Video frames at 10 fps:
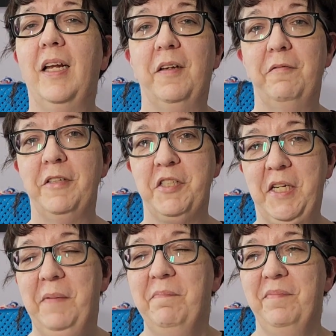
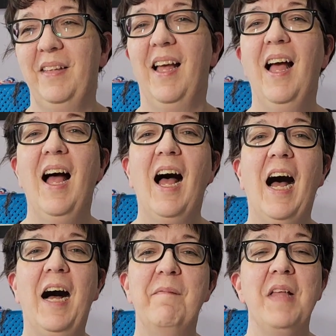fishy.
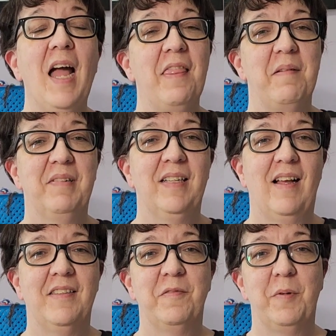And they bring
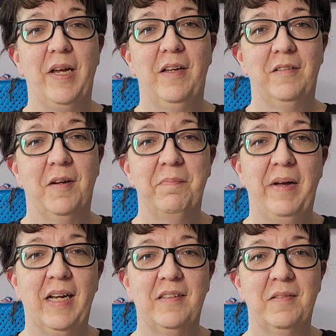lots of whales,
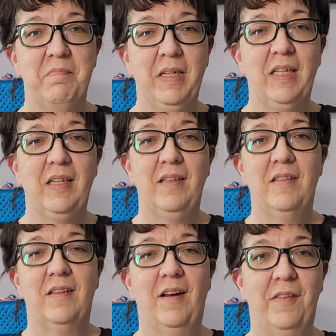humpbacks and minkies
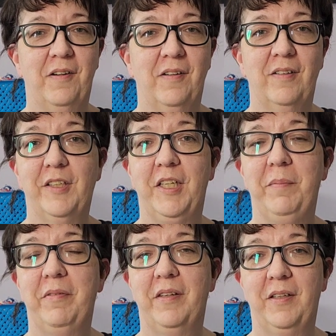and other
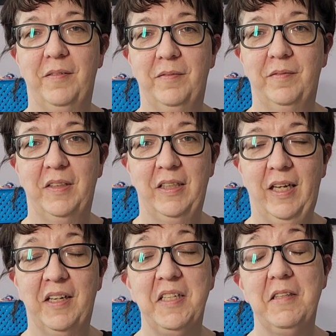types, and
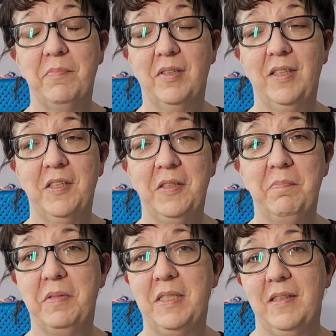yeah, it's pretty good.
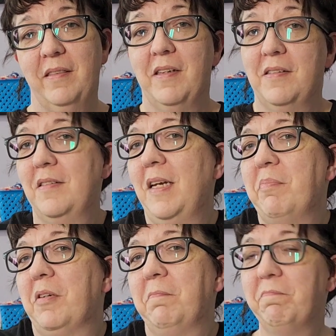But this is
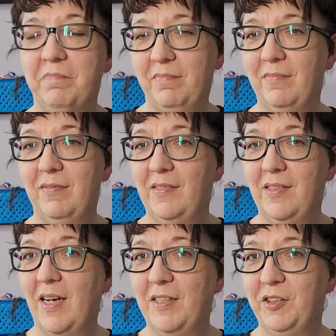April,
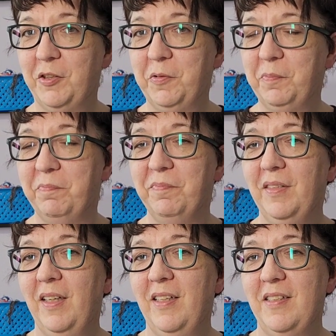not June,
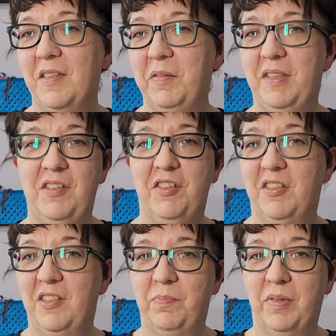so it's
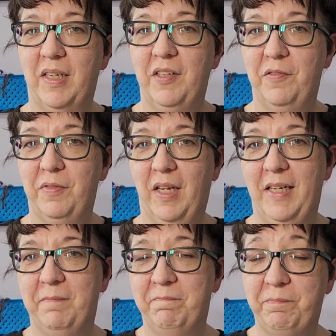just spring in Newfoundland,